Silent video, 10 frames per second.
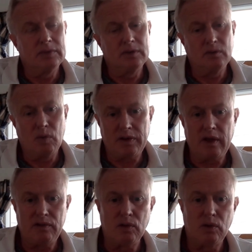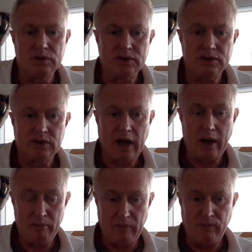the what they thought
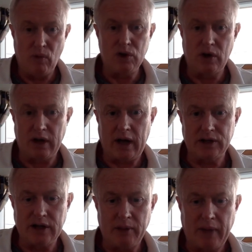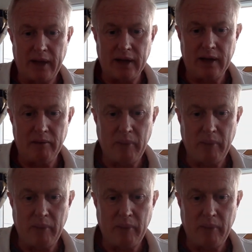um, before. Um, I, yeah,